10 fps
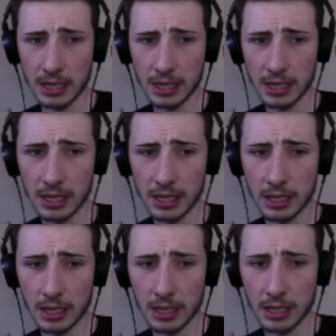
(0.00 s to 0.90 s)

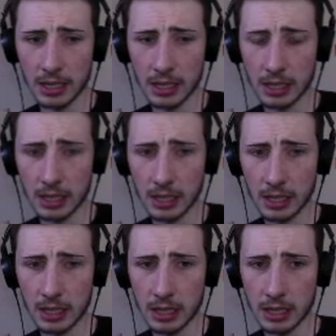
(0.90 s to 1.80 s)

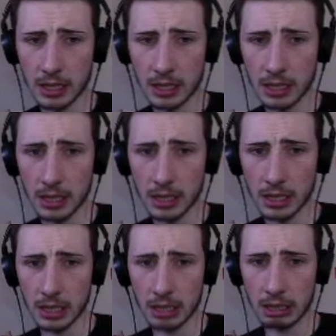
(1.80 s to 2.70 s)
Nothing is said.